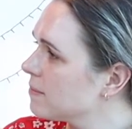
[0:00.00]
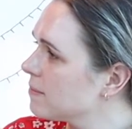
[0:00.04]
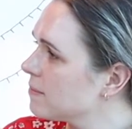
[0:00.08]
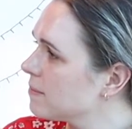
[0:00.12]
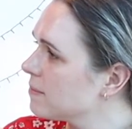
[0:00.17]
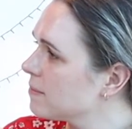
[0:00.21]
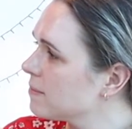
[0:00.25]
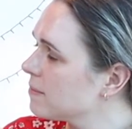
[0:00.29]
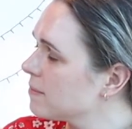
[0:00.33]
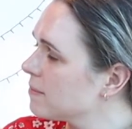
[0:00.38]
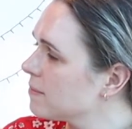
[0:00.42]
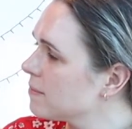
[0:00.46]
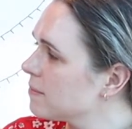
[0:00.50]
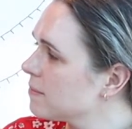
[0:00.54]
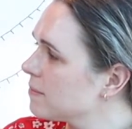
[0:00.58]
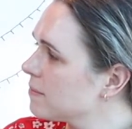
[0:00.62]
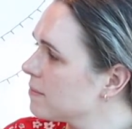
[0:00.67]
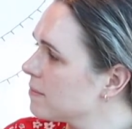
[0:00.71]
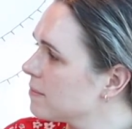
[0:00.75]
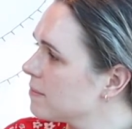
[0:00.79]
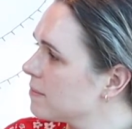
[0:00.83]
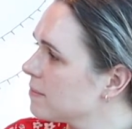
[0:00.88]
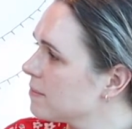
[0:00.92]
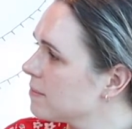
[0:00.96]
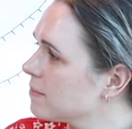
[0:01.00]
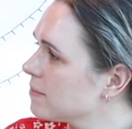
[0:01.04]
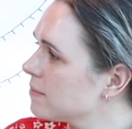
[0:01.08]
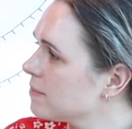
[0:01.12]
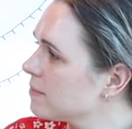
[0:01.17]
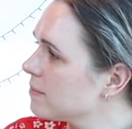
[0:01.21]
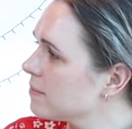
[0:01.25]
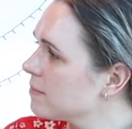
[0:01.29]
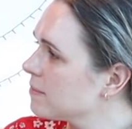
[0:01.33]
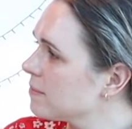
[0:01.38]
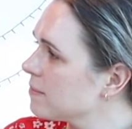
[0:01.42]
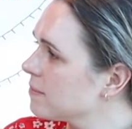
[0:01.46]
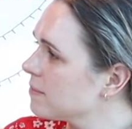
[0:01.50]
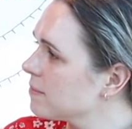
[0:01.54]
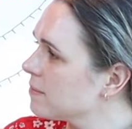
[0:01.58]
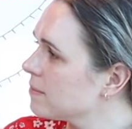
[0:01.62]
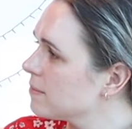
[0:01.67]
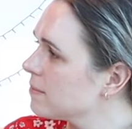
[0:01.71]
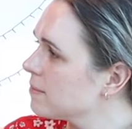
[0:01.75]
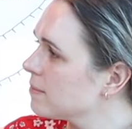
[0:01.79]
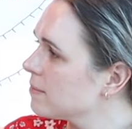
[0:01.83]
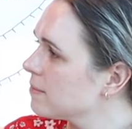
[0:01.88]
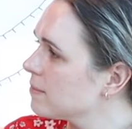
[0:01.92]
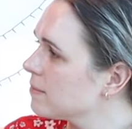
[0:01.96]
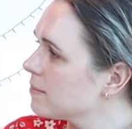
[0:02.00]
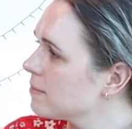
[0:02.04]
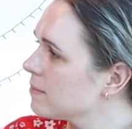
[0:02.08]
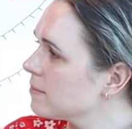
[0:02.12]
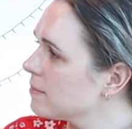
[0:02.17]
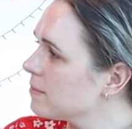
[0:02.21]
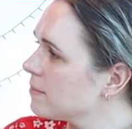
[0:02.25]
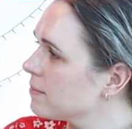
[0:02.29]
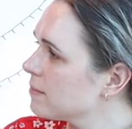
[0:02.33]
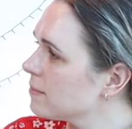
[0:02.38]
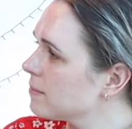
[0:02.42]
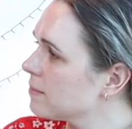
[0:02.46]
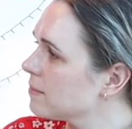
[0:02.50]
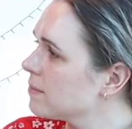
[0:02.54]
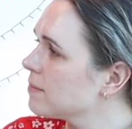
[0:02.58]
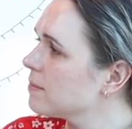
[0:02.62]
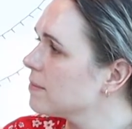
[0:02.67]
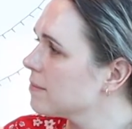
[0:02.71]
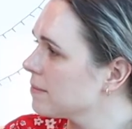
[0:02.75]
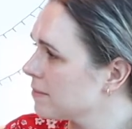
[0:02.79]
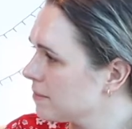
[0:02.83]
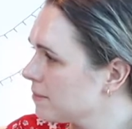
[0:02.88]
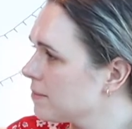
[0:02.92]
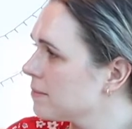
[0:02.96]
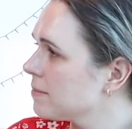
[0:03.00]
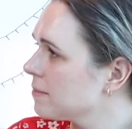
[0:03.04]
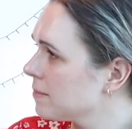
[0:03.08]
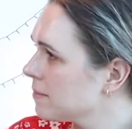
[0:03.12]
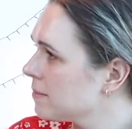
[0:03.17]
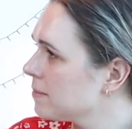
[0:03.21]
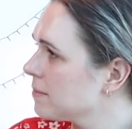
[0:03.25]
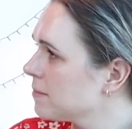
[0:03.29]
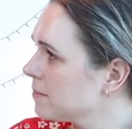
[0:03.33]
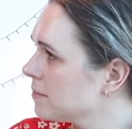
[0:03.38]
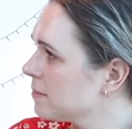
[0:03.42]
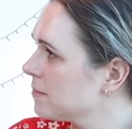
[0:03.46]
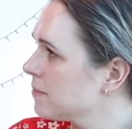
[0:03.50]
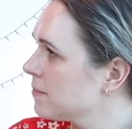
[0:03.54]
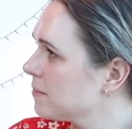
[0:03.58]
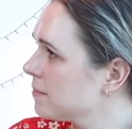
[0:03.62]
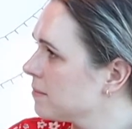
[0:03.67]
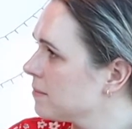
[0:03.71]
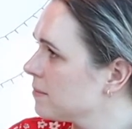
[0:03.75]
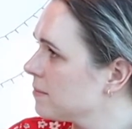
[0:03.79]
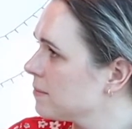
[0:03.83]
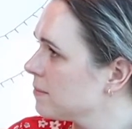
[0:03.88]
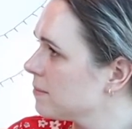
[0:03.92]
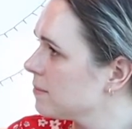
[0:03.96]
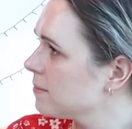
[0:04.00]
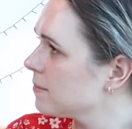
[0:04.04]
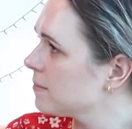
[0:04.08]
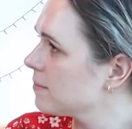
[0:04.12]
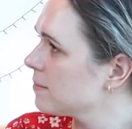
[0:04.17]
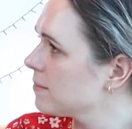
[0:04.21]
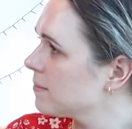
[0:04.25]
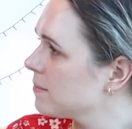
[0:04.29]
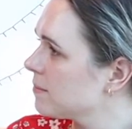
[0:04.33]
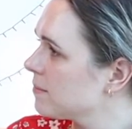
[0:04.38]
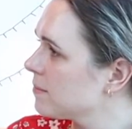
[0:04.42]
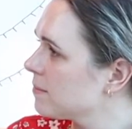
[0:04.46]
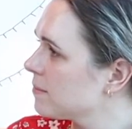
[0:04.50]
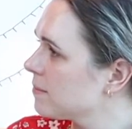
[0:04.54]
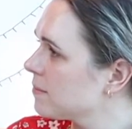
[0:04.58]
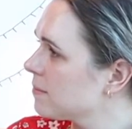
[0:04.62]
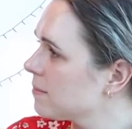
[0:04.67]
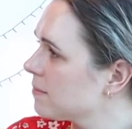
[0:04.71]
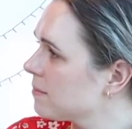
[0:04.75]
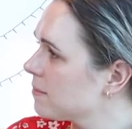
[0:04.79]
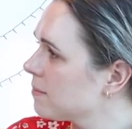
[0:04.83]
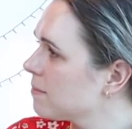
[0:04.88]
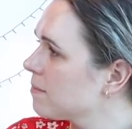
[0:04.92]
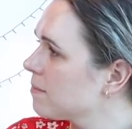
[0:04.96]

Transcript: The person shown says nothing.